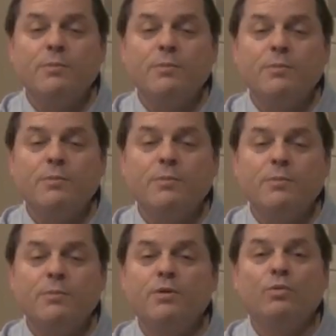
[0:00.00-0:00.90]
Addiction
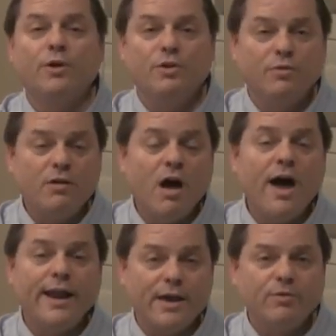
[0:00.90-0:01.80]
treatment we do
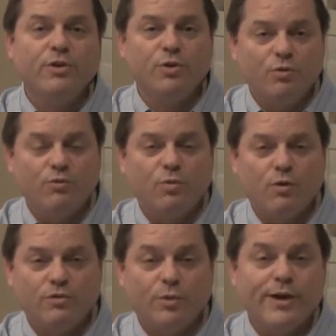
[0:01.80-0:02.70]
not have a cure
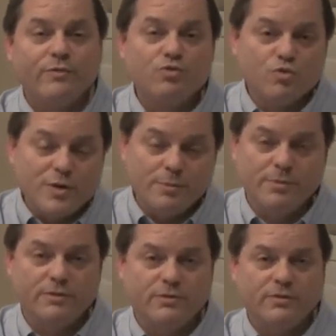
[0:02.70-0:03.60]
for, so we have
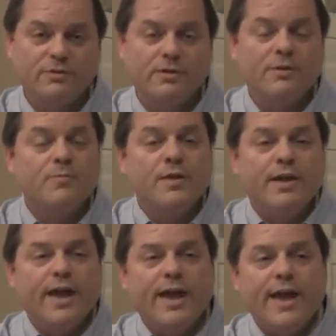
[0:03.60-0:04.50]
treatments.
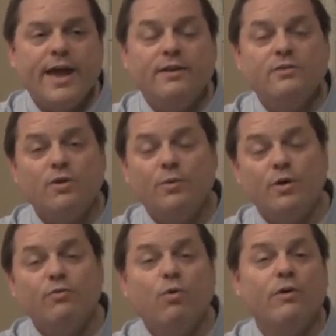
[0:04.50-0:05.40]
And so
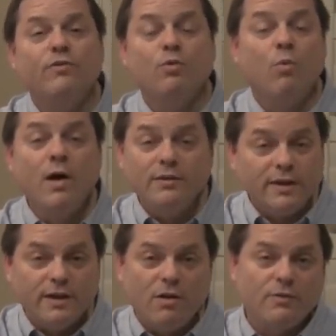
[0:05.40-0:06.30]
therefore, if you want
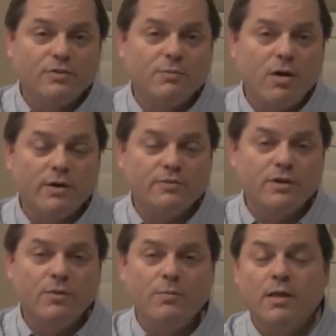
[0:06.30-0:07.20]
to get off
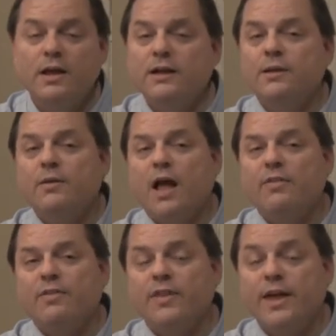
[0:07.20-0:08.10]
Suboxone,
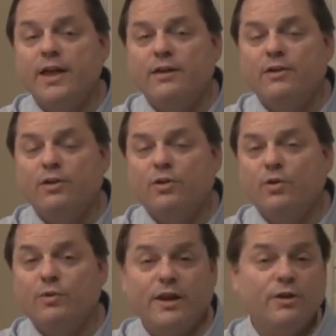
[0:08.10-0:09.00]
then
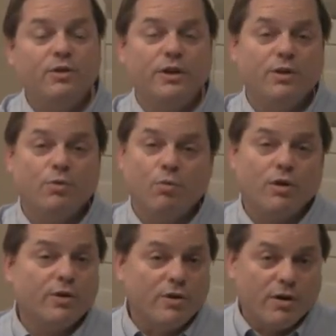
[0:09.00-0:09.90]
you need to either
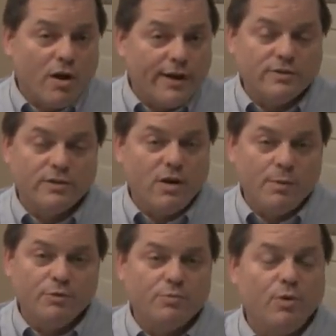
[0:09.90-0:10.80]
work a Narcotics
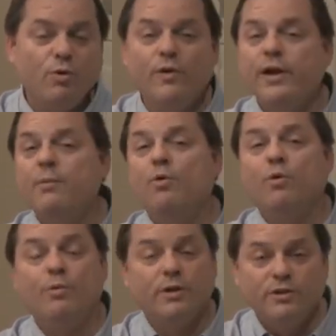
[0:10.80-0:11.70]
Anonymous program
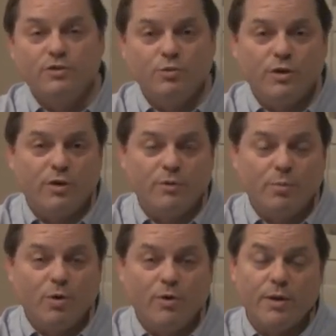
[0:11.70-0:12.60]
or a religious recovery
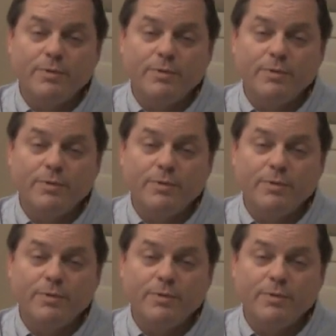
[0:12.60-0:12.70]
program.